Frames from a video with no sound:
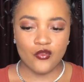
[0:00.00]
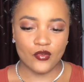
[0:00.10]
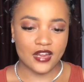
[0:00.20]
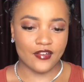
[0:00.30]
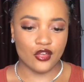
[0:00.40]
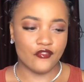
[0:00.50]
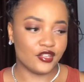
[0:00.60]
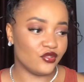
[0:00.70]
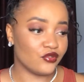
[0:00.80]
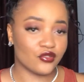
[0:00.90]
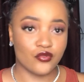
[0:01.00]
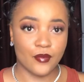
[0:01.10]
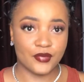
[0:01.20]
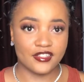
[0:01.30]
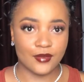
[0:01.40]
Whenever you're ready, you just go
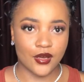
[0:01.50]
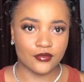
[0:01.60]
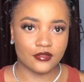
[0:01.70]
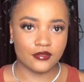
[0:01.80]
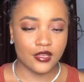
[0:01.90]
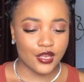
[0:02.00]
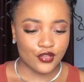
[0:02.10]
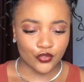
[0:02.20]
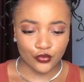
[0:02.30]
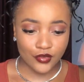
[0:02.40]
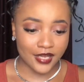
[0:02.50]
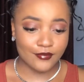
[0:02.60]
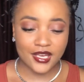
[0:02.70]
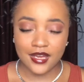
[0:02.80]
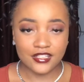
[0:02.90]
and pick them out. So you can
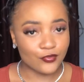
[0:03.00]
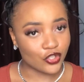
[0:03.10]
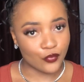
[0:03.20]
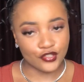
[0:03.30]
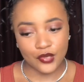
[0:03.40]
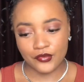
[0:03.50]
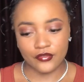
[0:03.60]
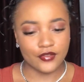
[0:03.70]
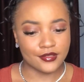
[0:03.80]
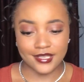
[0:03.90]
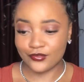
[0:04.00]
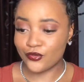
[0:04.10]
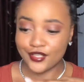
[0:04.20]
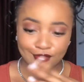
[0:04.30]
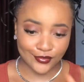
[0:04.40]
make out time to communicate with your friends. There's no
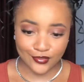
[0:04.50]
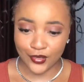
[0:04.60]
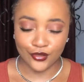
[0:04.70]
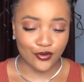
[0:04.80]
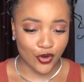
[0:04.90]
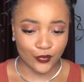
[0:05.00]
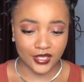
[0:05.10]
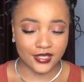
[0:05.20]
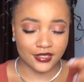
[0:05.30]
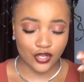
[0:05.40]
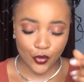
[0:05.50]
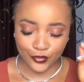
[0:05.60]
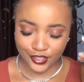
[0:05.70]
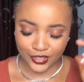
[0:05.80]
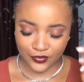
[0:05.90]
excuse why you're not communicating.
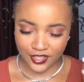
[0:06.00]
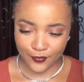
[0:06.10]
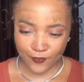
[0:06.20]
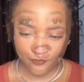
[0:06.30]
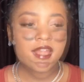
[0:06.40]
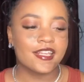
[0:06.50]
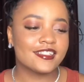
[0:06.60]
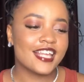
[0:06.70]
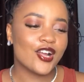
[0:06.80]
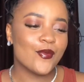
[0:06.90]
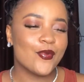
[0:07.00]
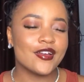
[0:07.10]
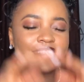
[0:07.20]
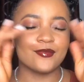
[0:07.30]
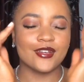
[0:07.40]
Communicate with them. The second
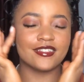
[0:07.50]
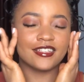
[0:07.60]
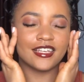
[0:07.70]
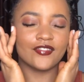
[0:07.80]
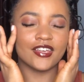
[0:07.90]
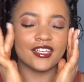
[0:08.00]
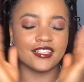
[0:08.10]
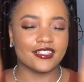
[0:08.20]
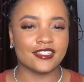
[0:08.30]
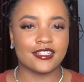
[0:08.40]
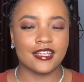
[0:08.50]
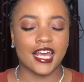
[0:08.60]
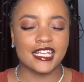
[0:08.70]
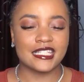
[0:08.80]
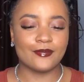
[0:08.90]
point I'm going to give is
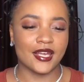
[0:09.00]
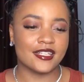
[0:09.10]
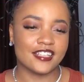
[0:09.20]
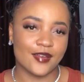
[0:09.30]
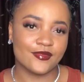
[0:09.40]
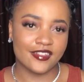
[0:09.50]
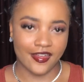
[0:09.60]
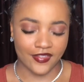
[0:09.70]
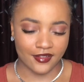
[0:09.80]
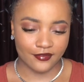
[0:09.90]
spend time together.